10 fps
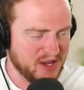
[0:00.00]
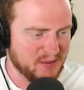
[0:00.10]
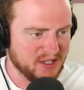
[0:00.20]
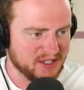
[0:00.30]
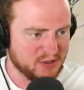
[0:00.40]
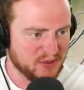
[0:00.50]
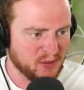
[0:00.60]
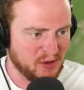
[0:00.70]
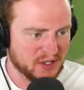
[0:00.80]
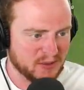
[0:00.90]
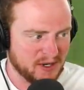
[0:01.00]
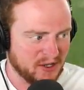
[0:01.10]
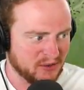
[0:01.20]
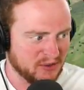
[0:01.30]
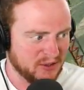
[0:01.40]
I'm a little bit worried
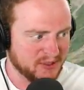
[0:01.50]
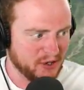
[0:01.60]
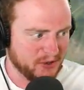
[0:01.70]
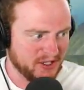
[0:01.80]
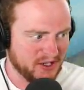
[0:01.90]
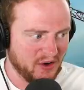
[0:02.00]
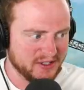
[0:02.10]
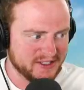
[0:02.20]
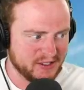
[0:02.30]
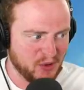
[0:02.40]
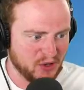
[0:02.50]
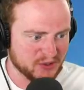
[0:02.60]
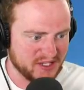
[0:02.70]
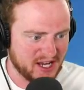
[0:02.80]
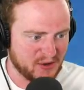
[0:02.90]
about. Are we going 90
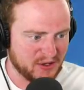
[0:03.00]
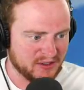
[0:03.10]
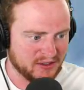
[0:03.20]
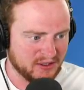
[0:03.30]
miles an hour?